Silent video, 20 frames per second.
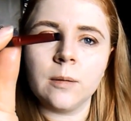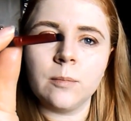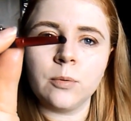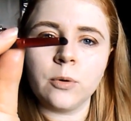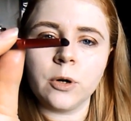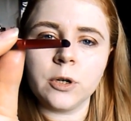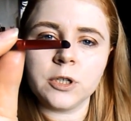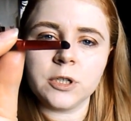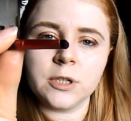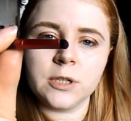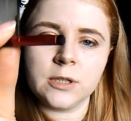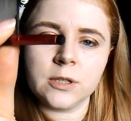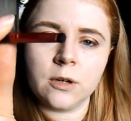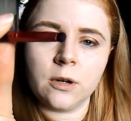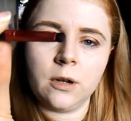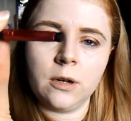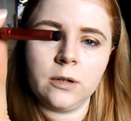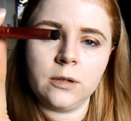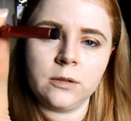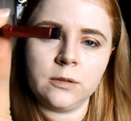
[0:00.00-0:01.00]
brush, and it's
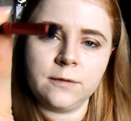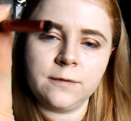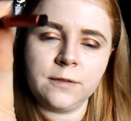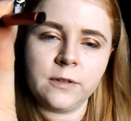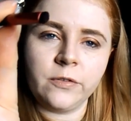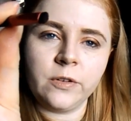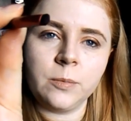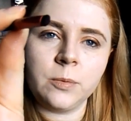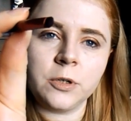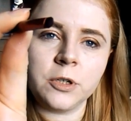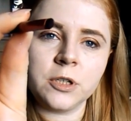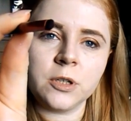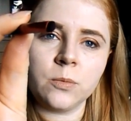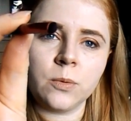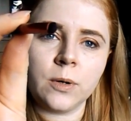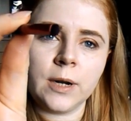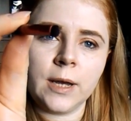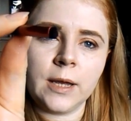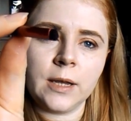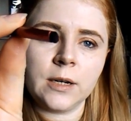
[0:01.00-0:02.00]
got a little fluffy brush the
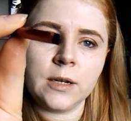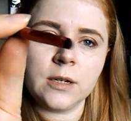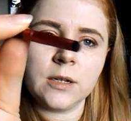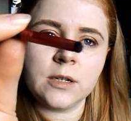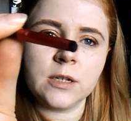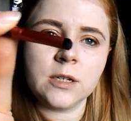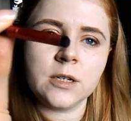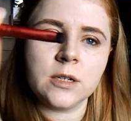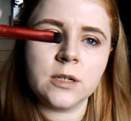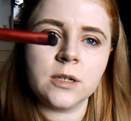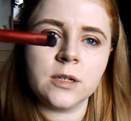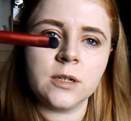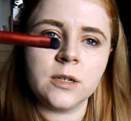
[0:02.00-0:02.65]
one end